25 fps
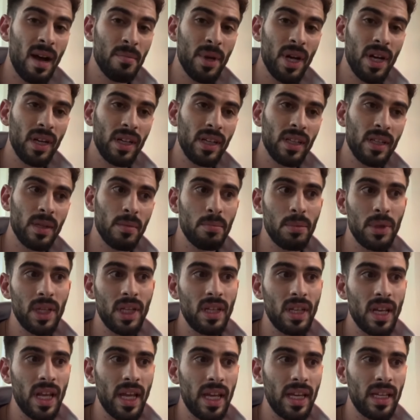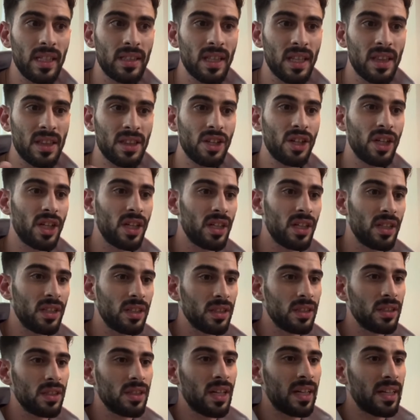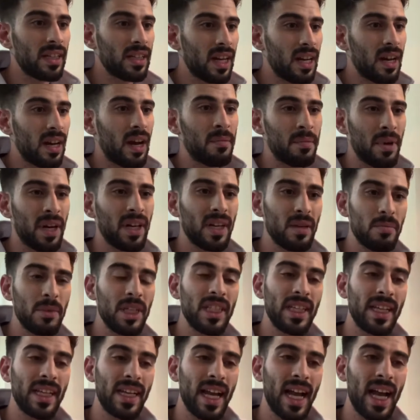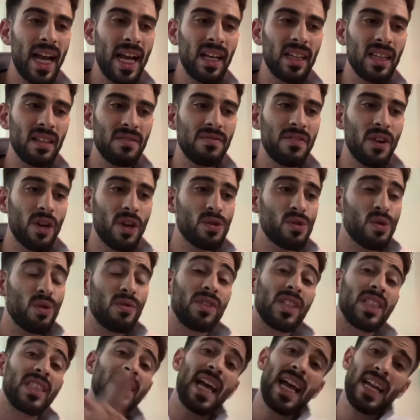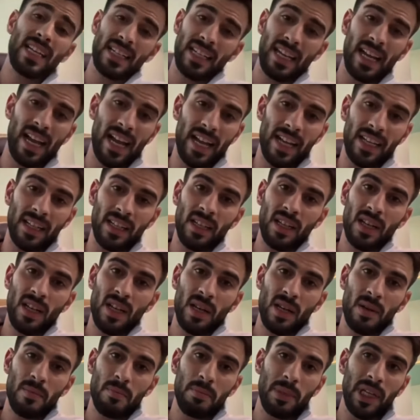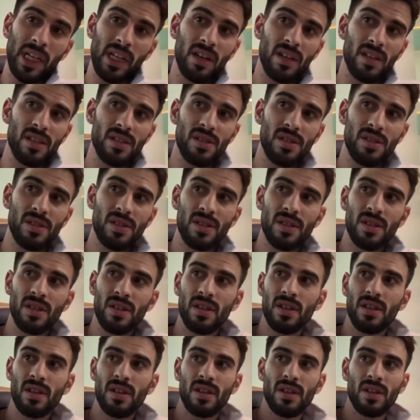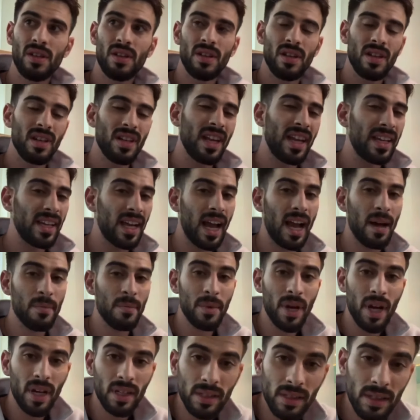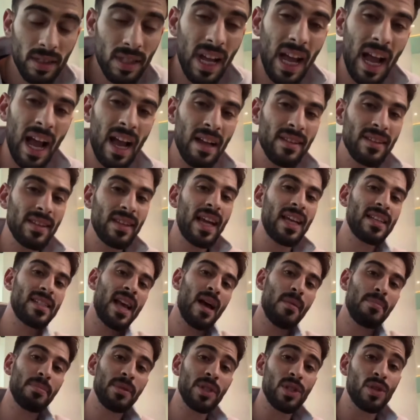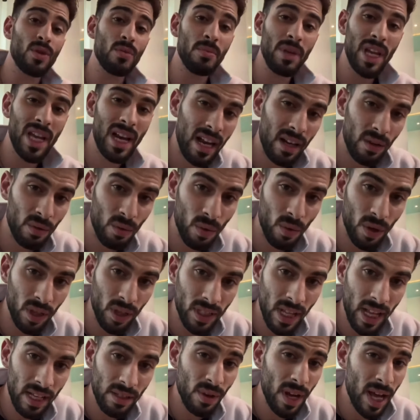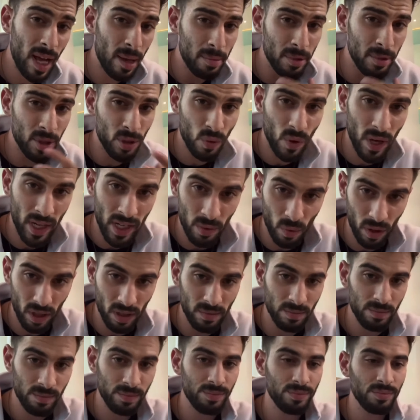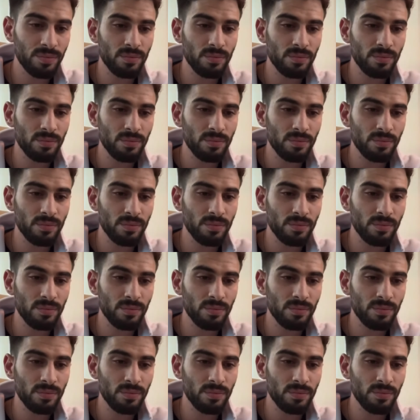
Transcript: I'm not gonna be like the third, like, I'm not gonna be the guy that fucks over that guy, because like that's happened to me and I don't want that to happen to anyone.